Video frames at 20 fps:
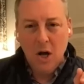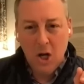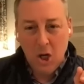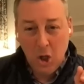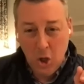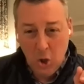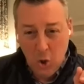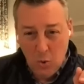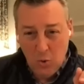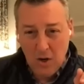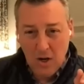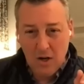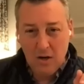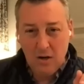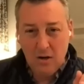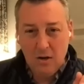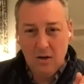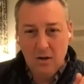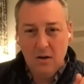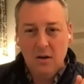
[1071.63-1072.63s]
a
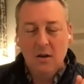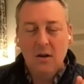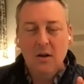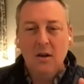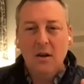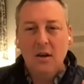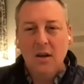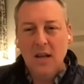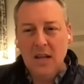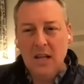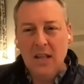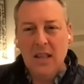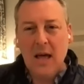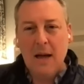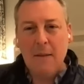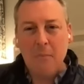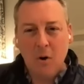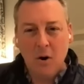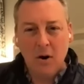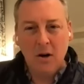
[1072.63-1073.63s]
unit in
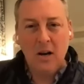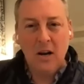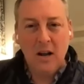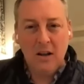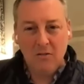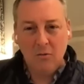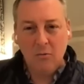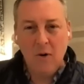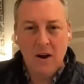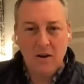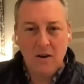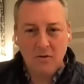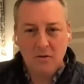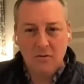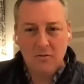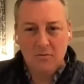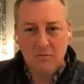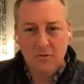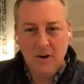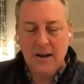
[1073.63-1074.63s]
that market as a
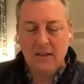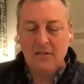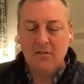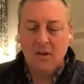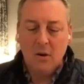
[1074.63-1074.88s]
rental, right? Yeah.